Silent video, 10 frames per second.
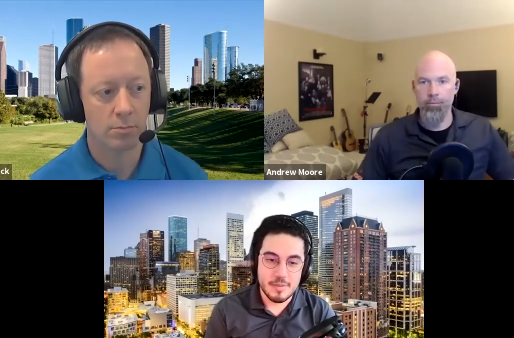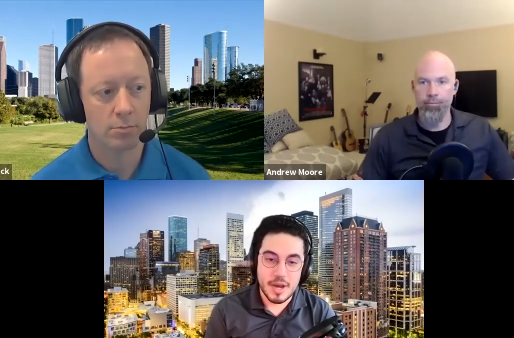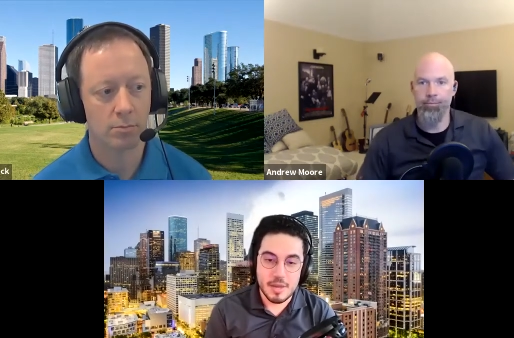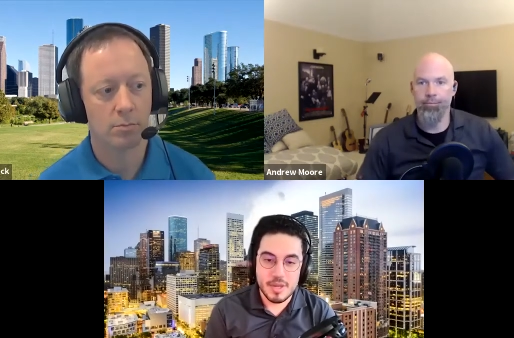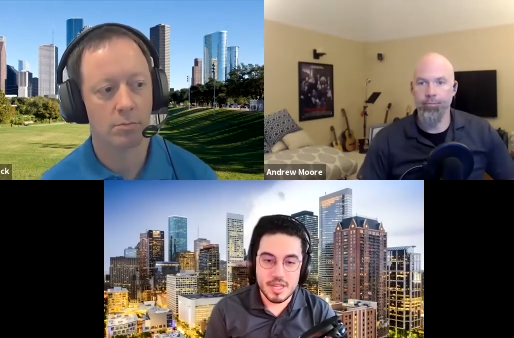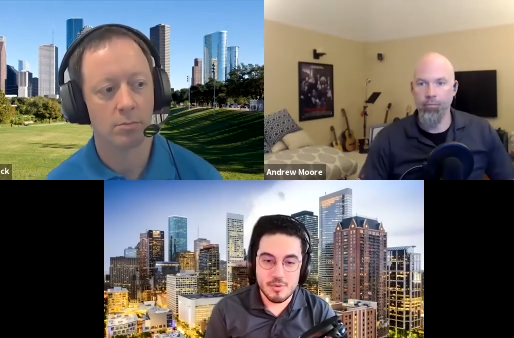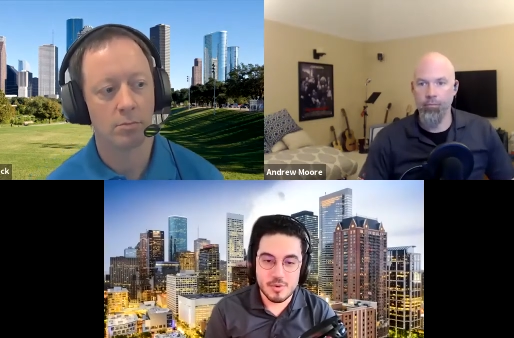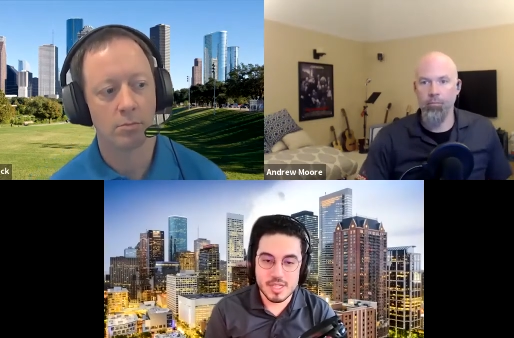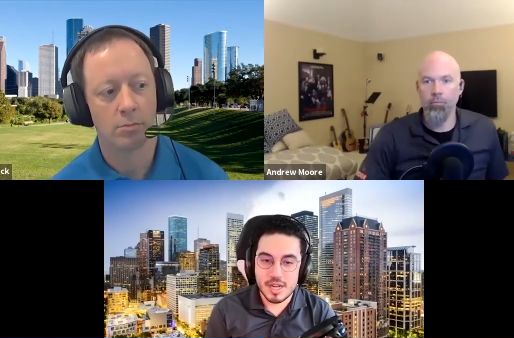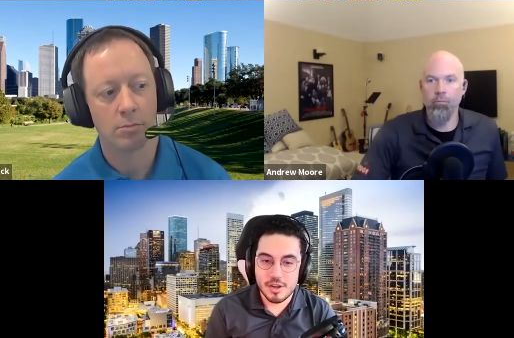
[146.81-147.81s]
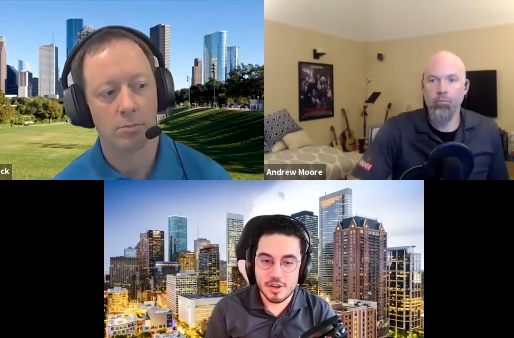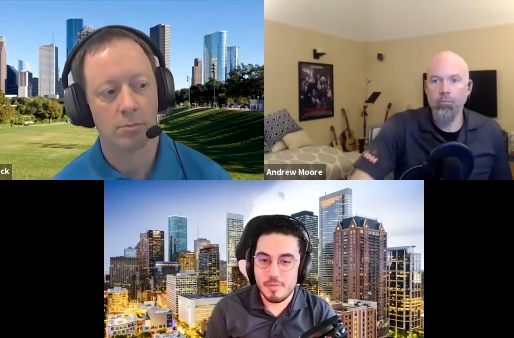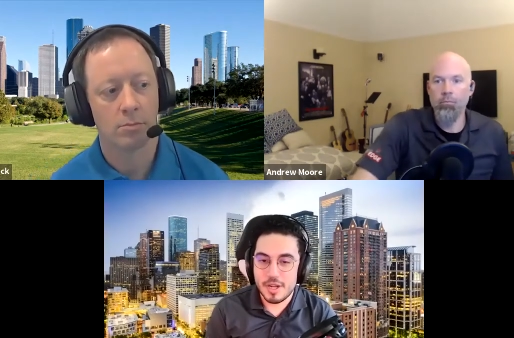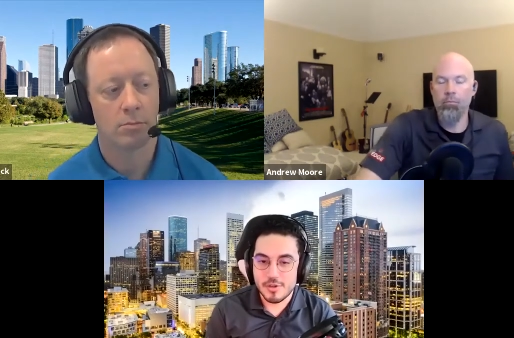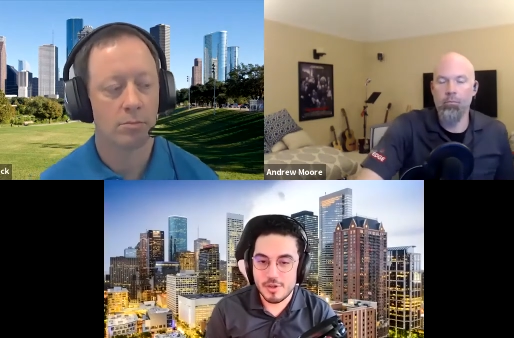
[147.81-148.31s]
Speaker 1: in my opinion, was not a
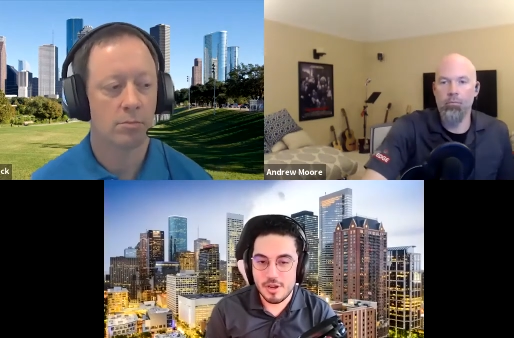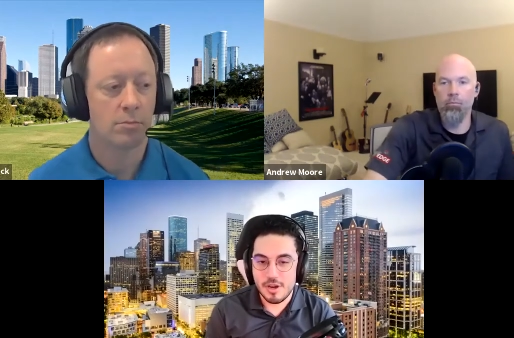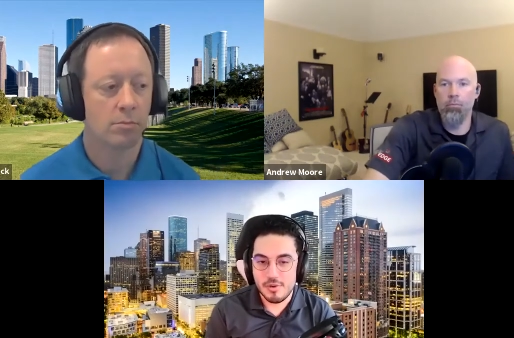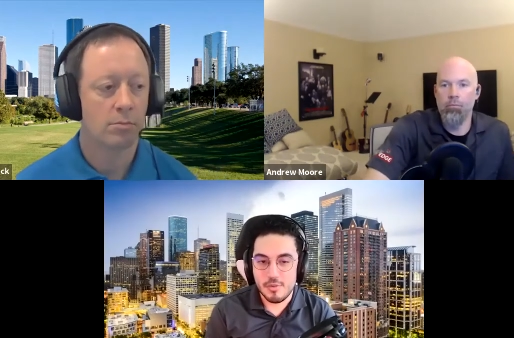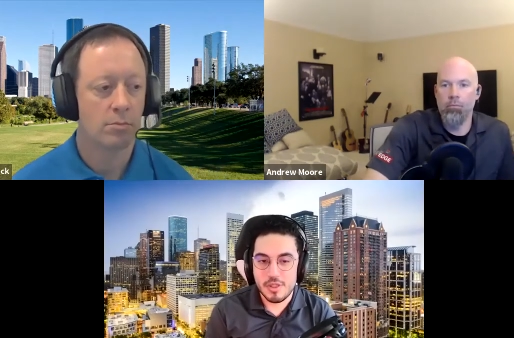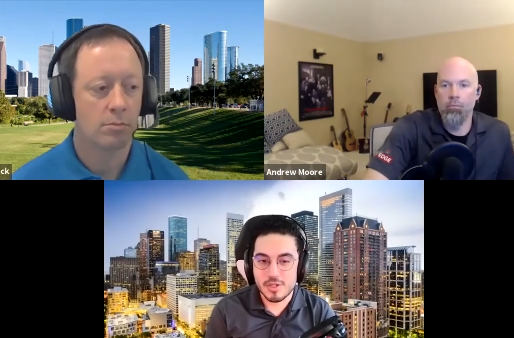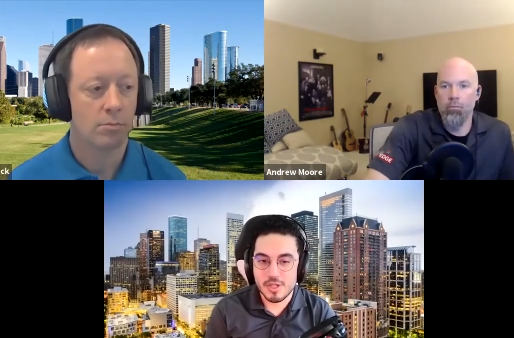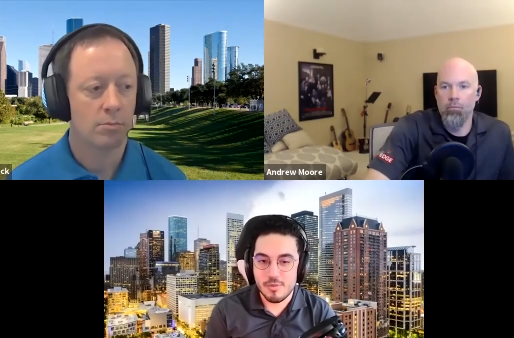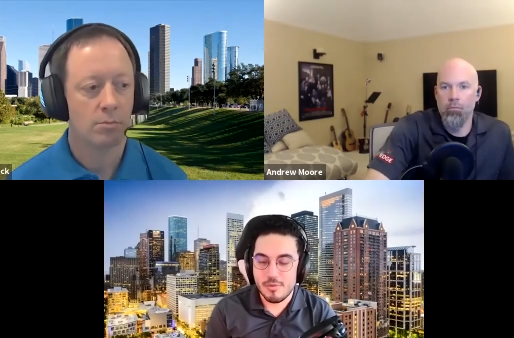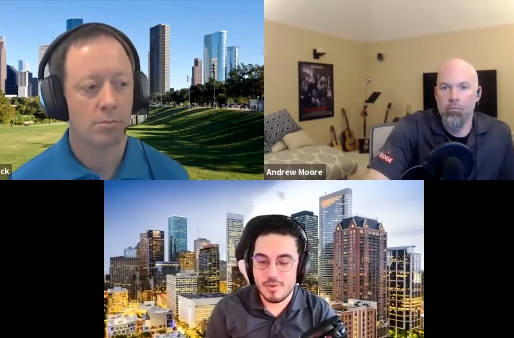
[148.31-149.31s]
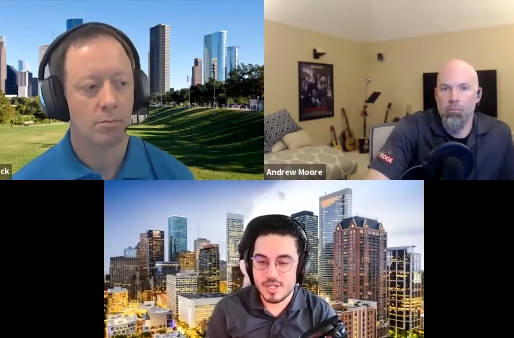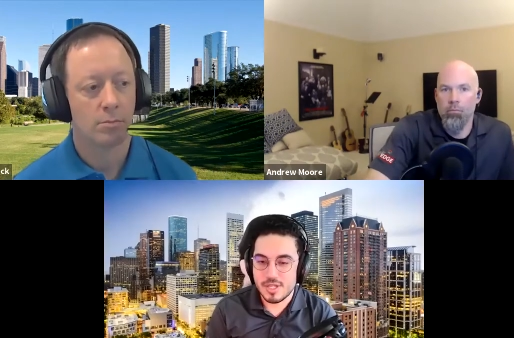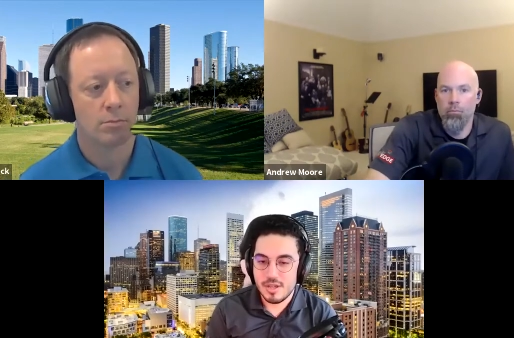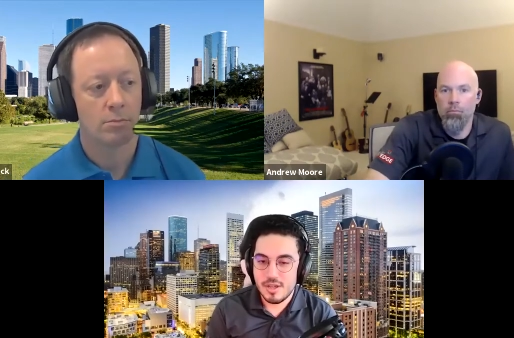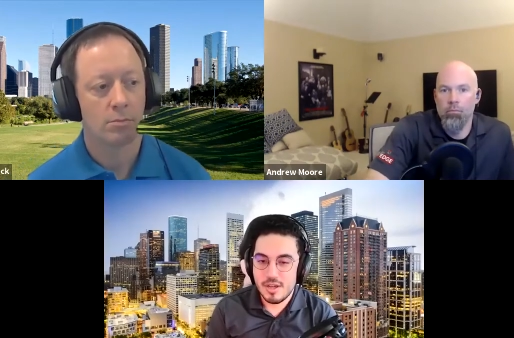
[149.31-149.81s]
good metric on whether someone was